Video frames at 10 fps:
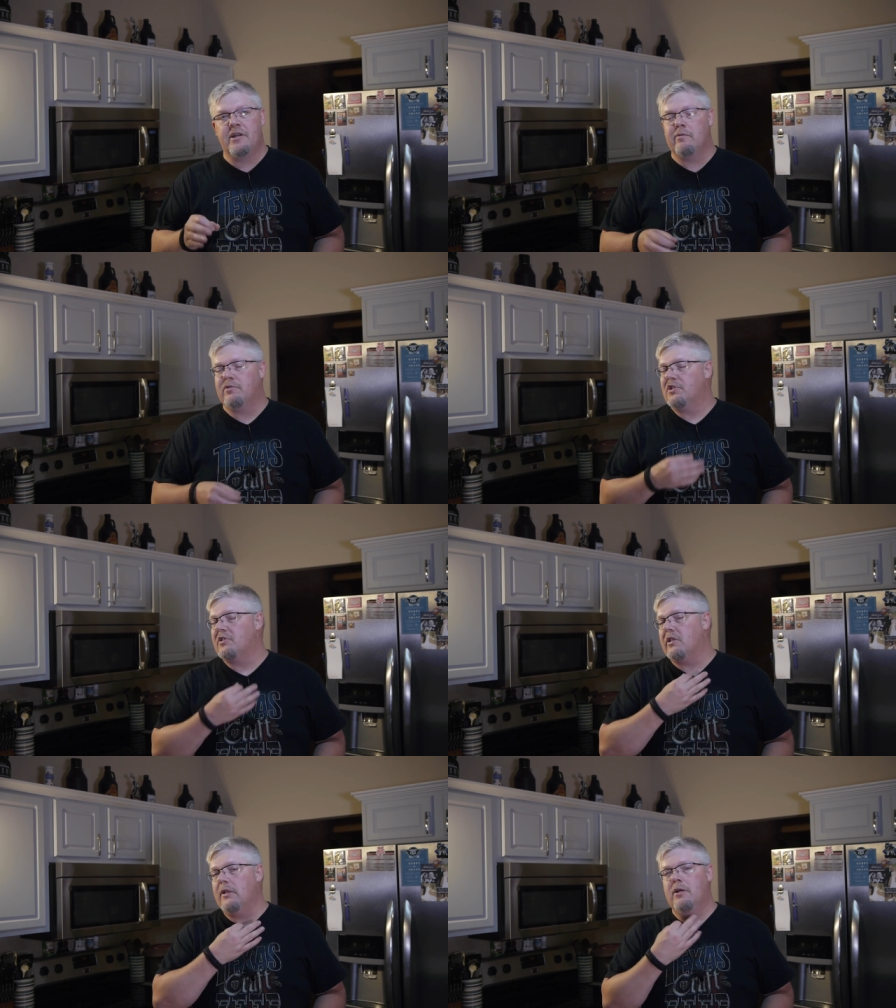It was
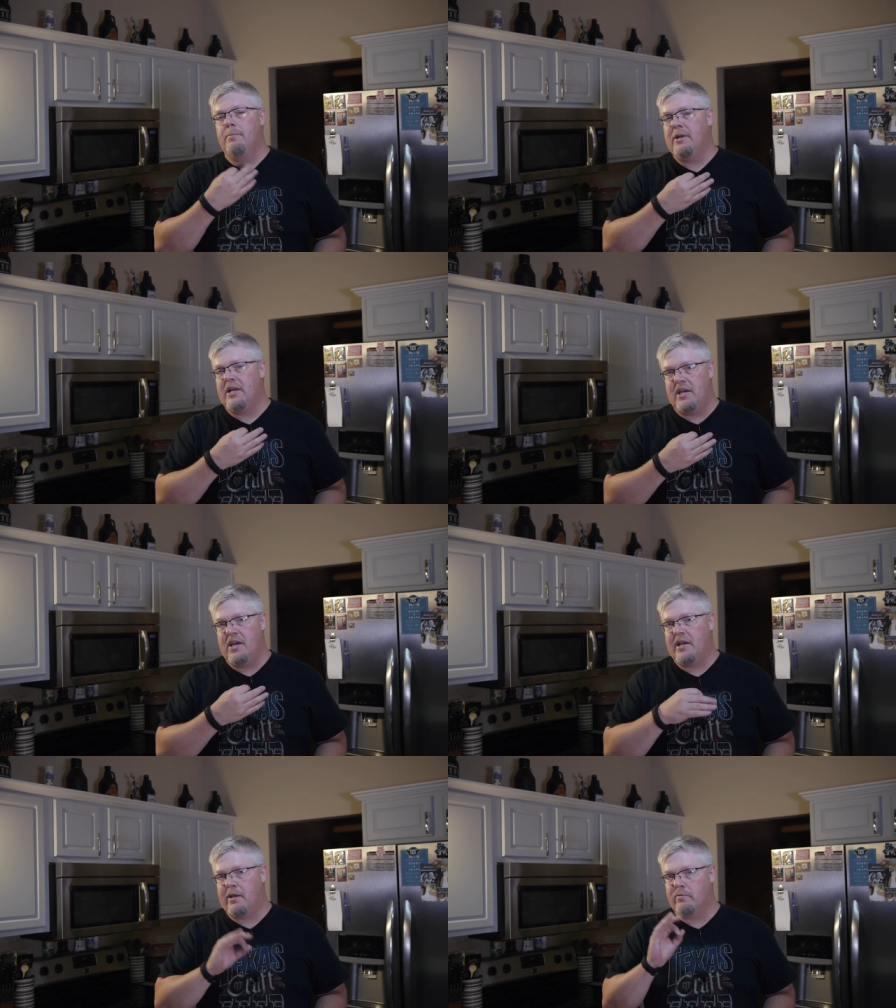just a little bit of
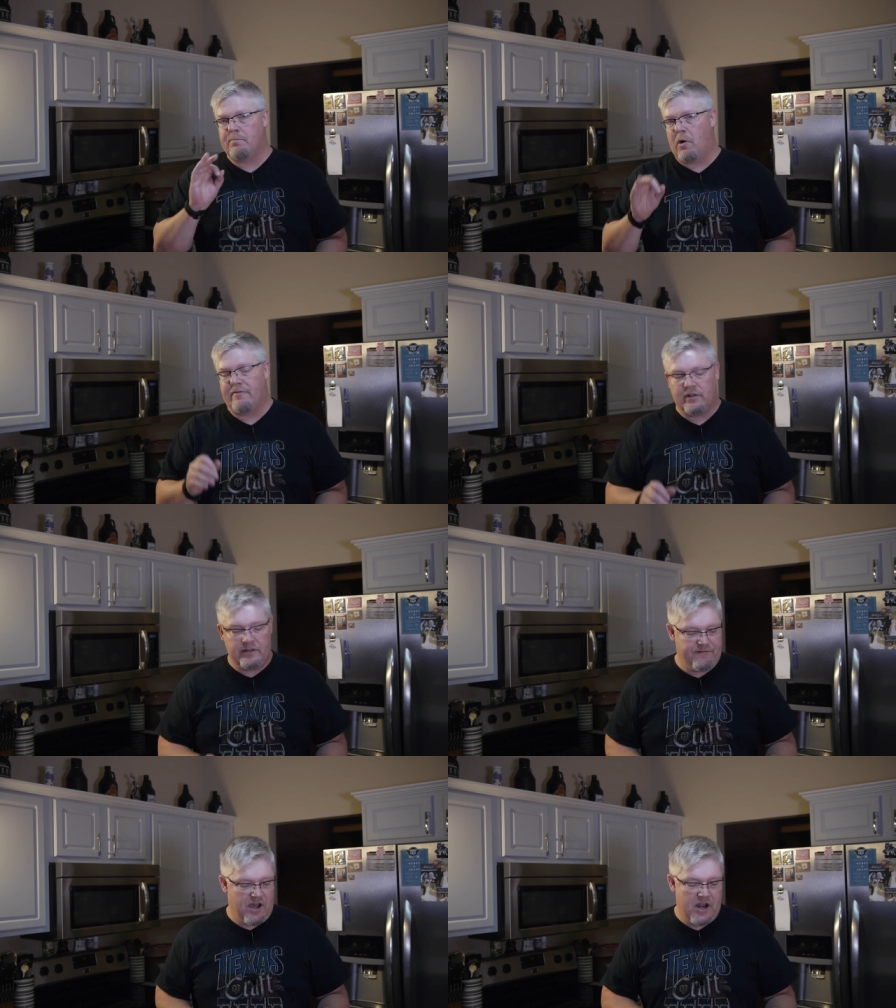kick, it was
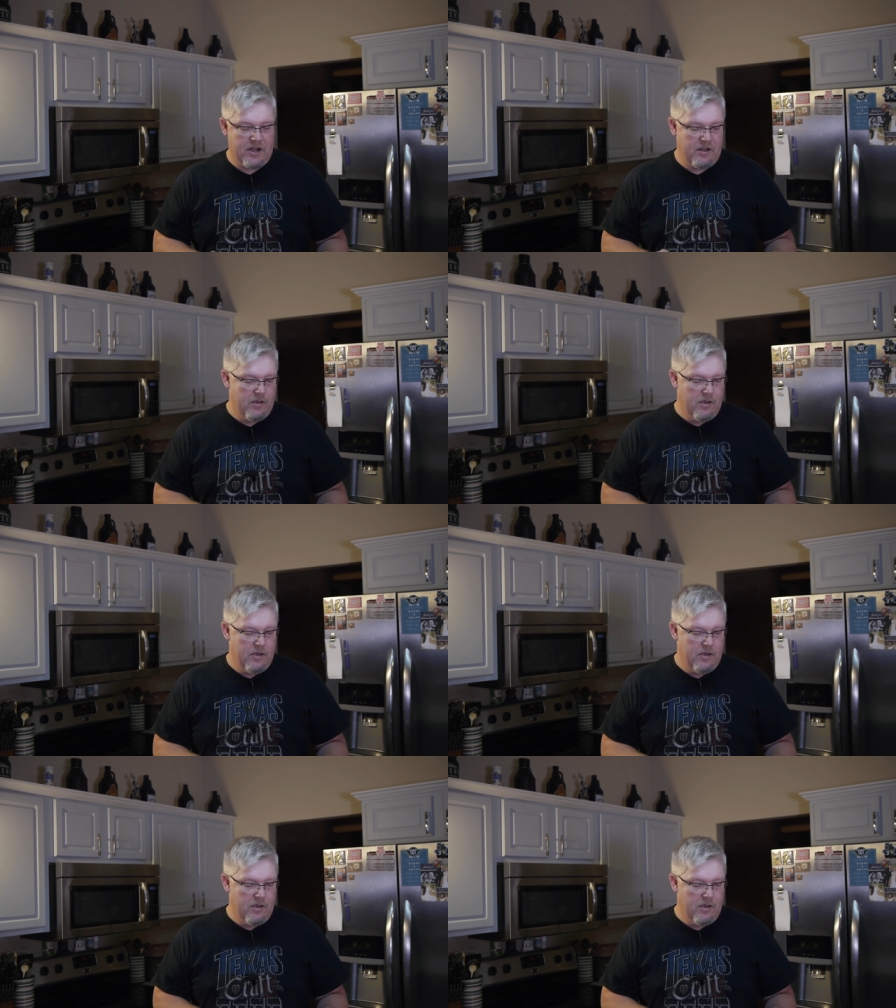perfectly fine.